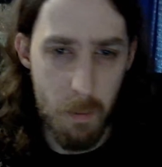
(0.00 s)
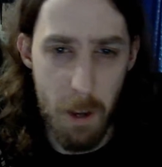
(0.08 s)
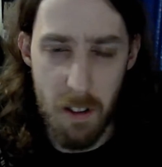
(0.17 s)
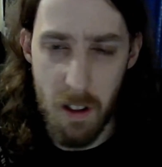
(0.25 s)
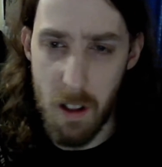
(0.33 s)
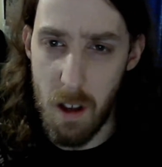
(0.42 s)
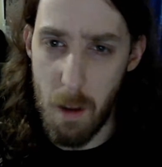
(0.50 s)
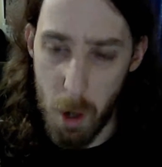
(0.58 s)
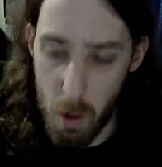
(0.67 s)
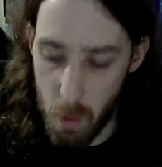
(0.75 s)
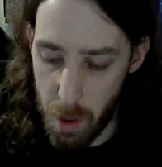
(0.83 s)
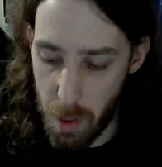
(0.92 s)
basically
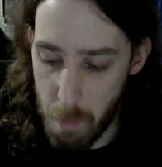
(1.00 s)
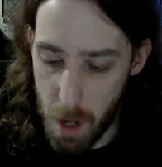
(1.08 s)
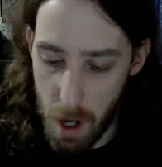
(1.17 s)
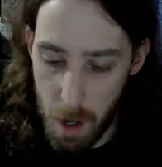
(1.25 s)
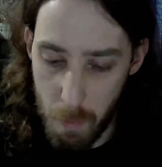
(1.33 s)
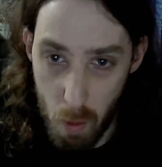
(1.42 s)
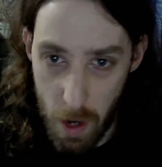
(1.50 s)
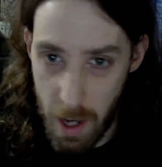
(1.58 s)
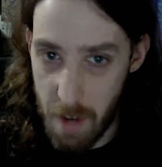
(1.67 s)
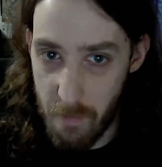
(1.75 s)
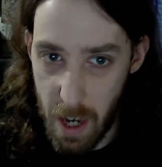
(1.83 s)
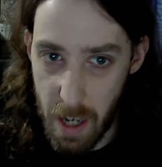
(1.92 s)
about when the mob
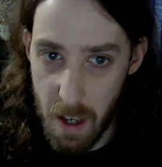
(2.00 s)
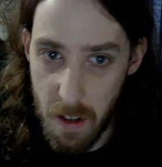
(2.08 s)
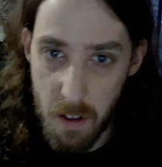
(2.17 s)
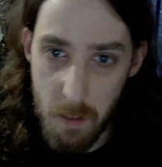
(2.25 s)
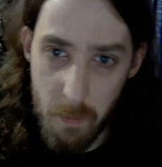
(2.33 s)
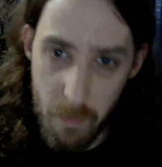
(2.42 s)
ran Vegas.